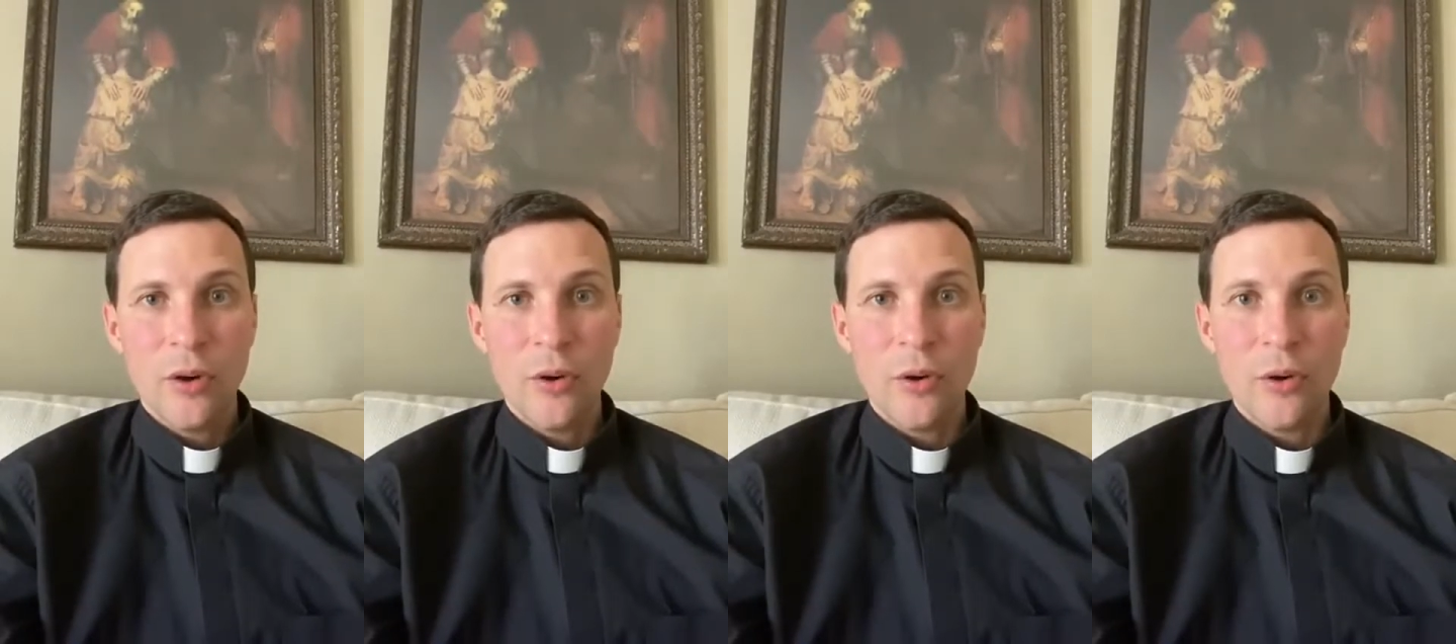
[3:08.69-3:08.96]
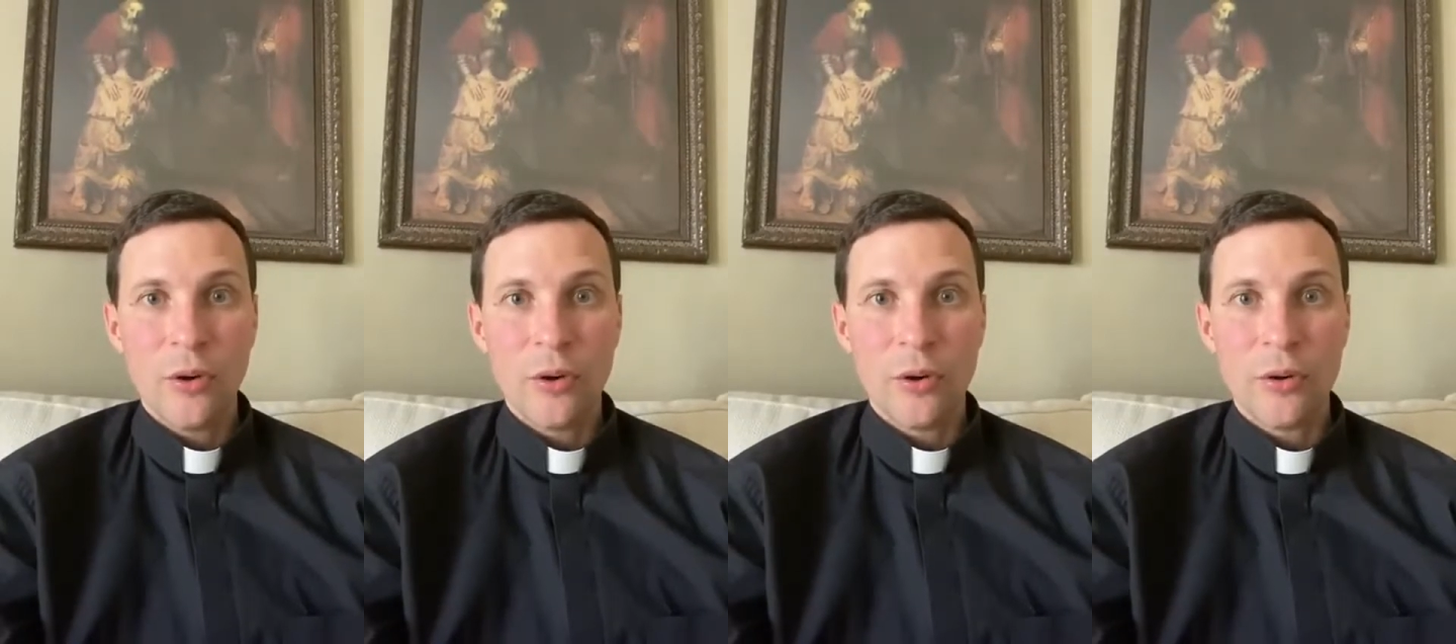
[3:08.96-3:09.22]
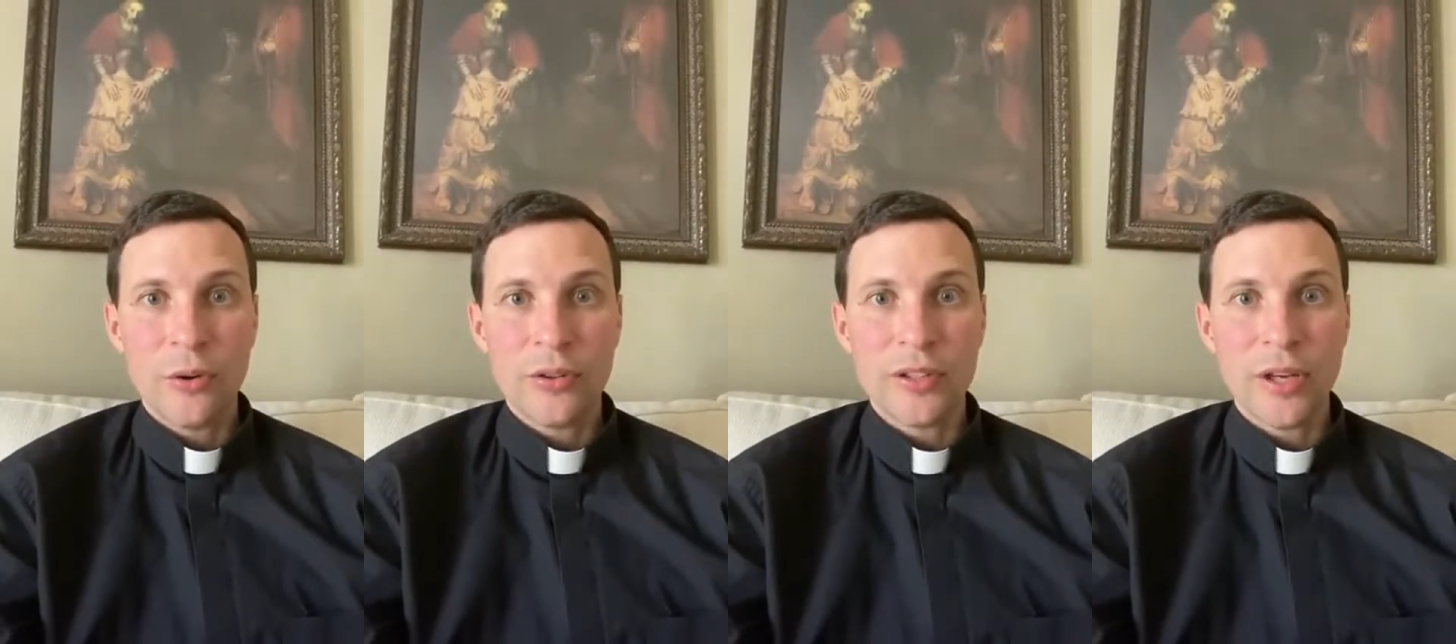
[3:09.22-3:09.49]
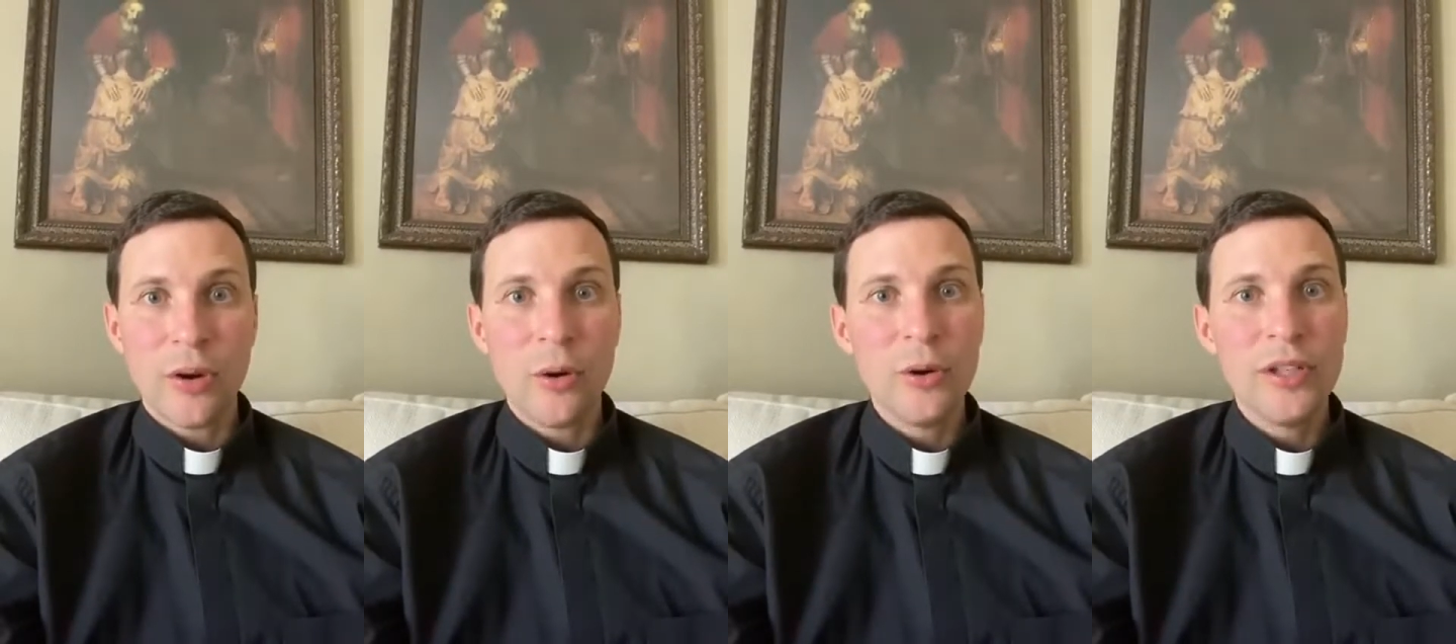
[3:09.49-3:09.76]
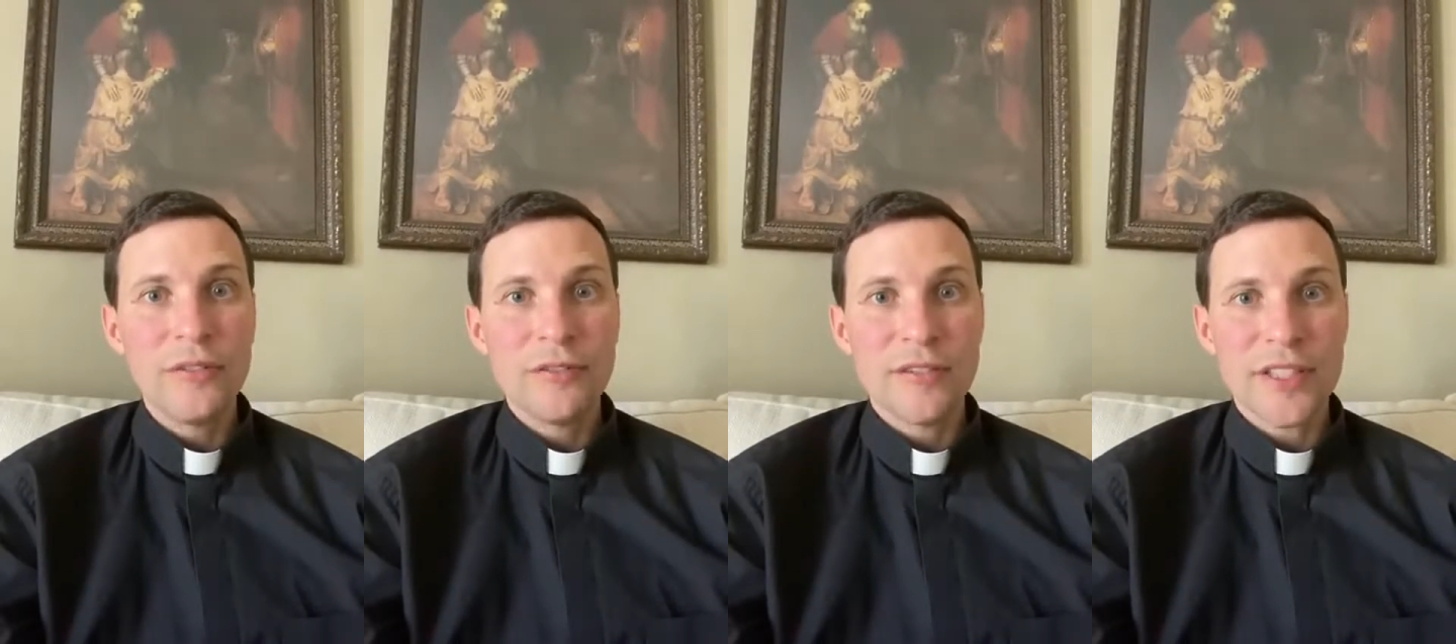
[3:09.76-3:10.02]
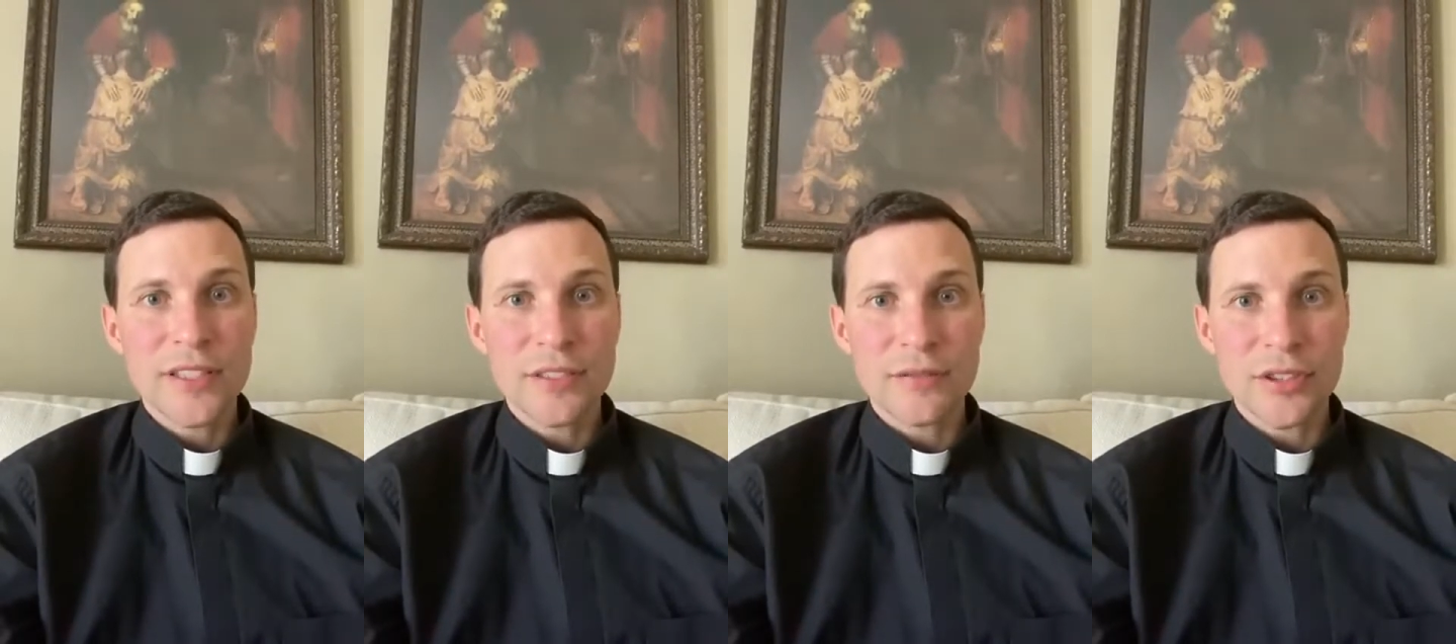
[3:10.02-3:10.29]
or the Holy
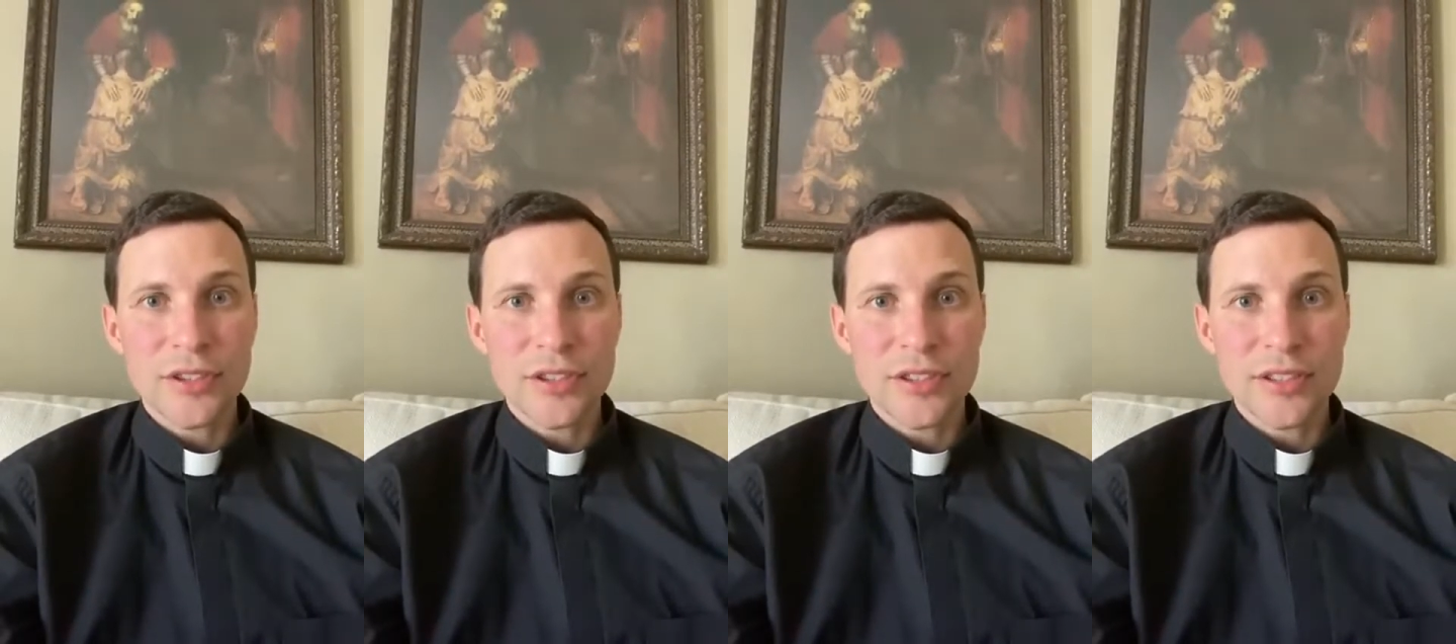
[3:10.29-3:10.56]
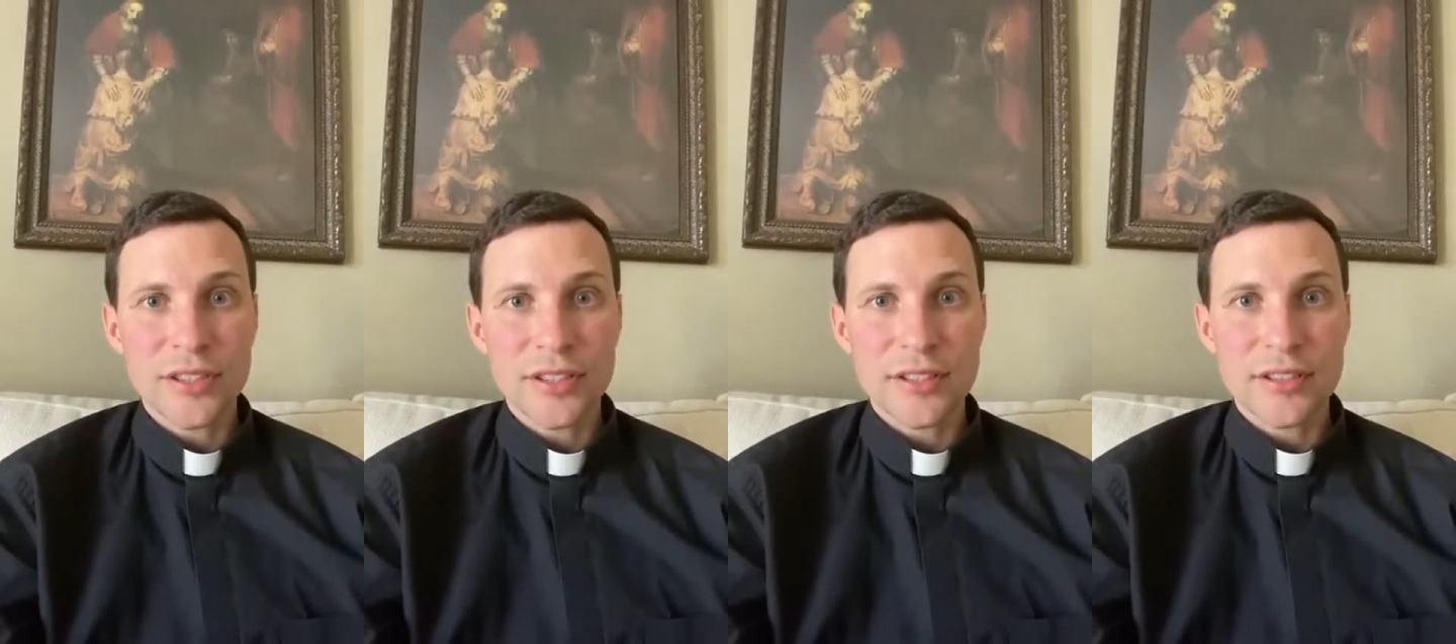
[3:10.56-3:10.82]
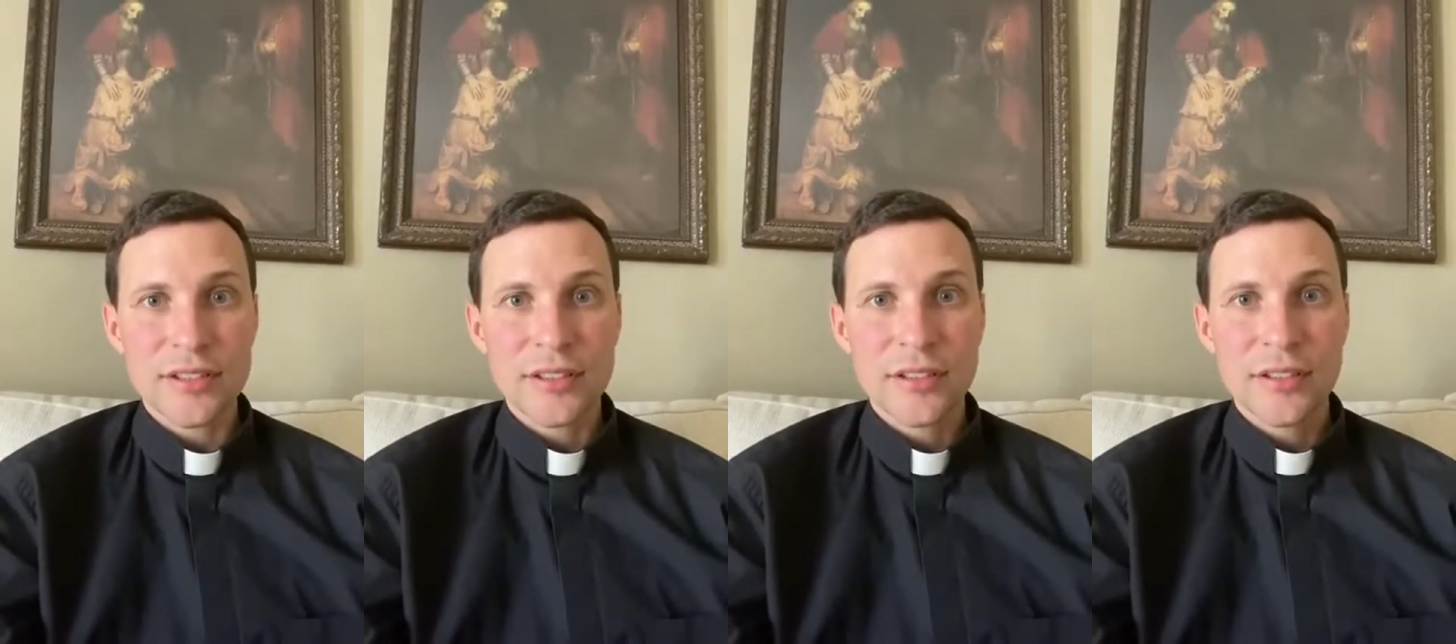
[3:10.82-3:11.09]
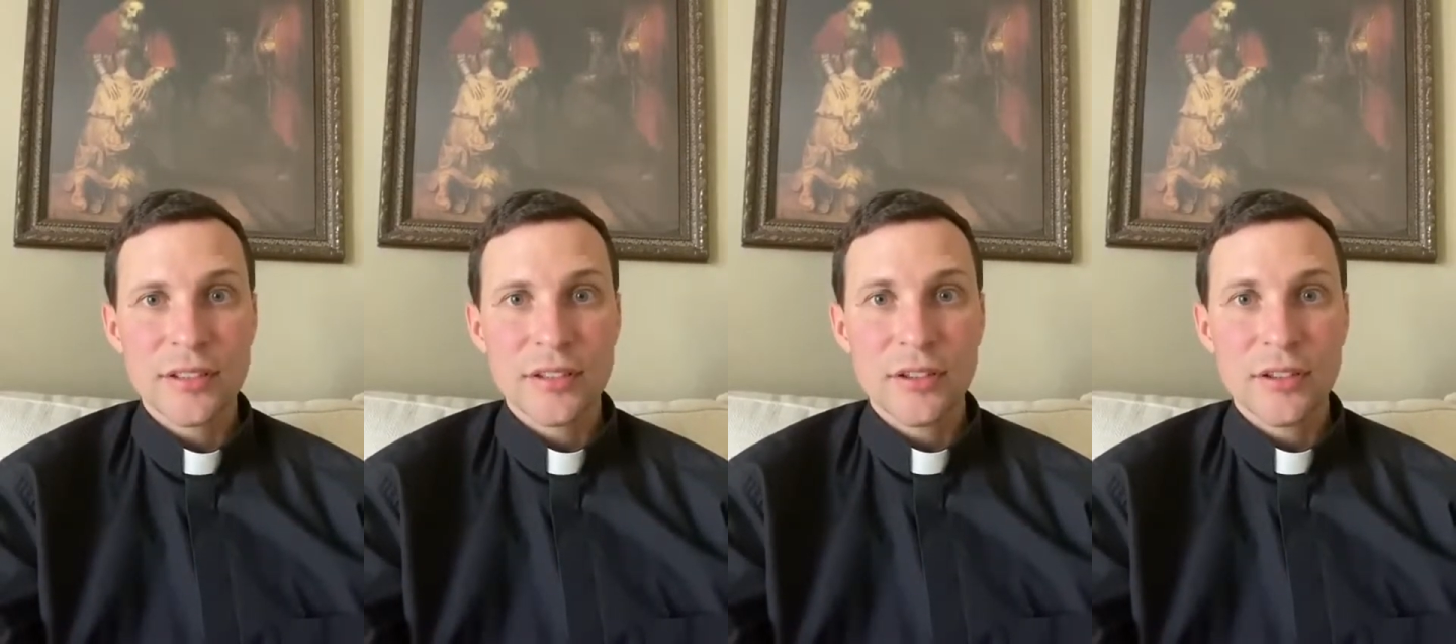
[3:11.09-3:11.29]
Face of Jesus,